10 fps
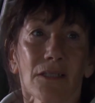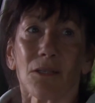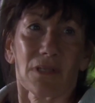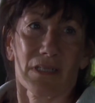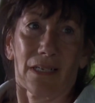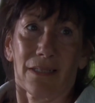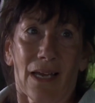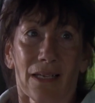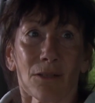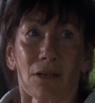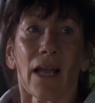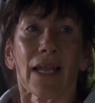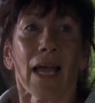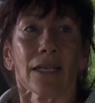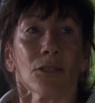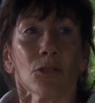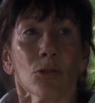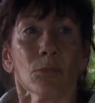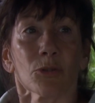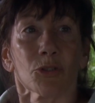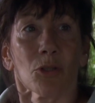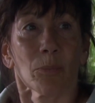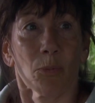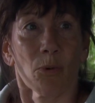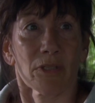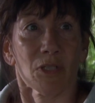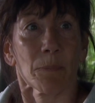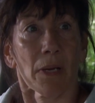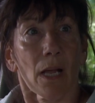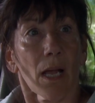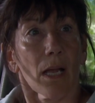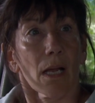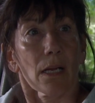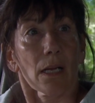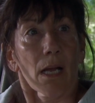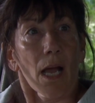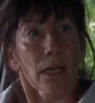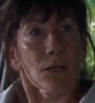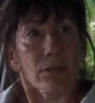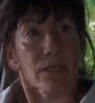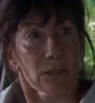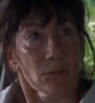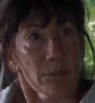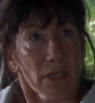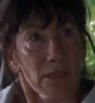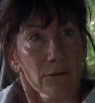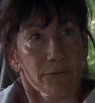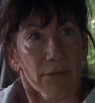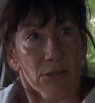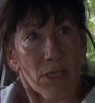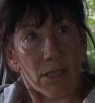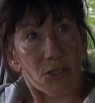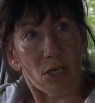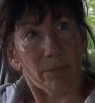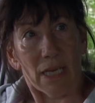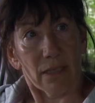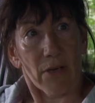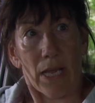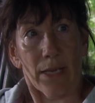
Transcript: Don't say that. Look, I had a normal job once, but I lost it when my girlfriend chucked me out of her